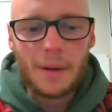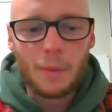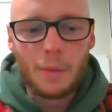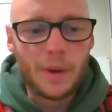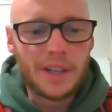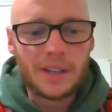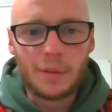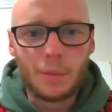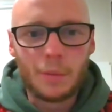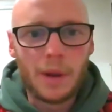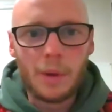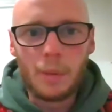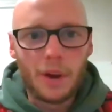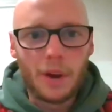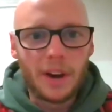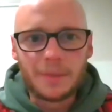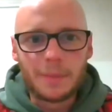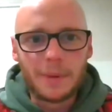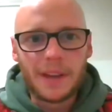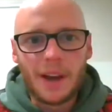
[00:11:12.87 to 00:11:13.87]
we
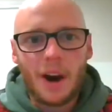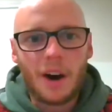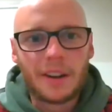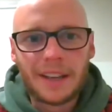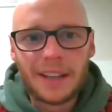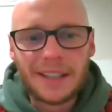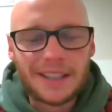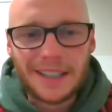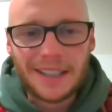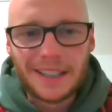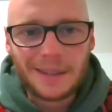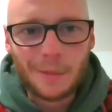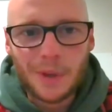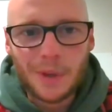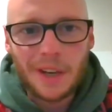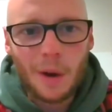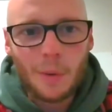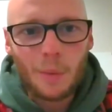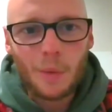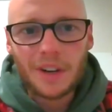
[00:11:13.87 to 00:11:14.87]
want it to be hard hitting.
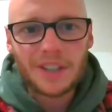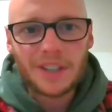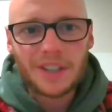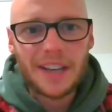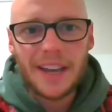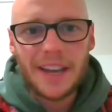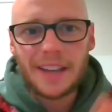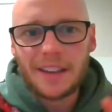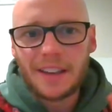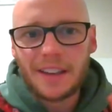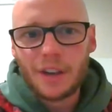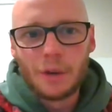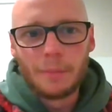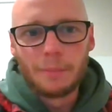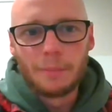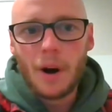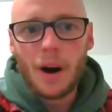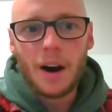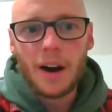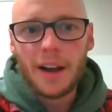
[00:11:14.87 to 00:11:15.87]
We don't want to say
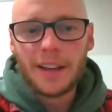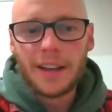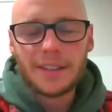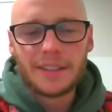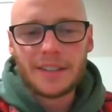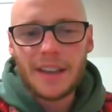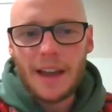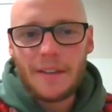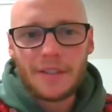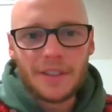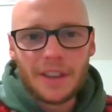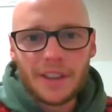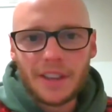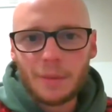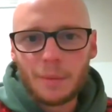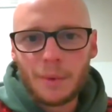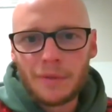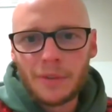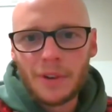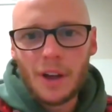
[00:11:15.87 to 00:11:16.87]
goodbye to everything
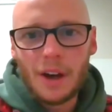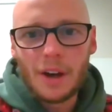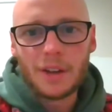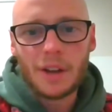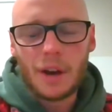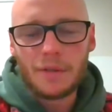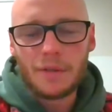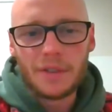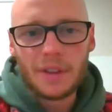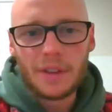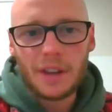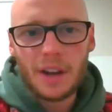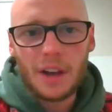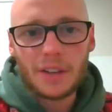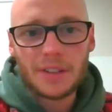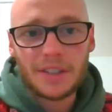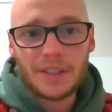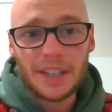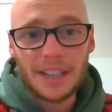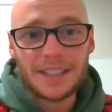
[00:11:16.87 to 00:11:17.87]
that we've learned over the
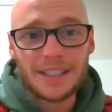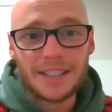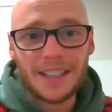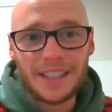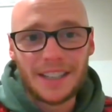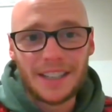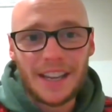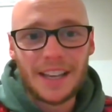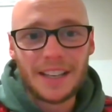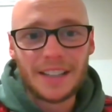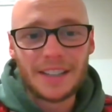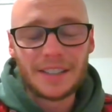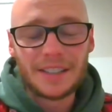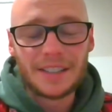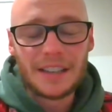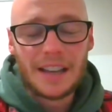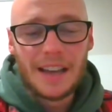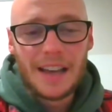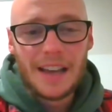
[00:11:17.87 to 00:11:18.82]
last 16 years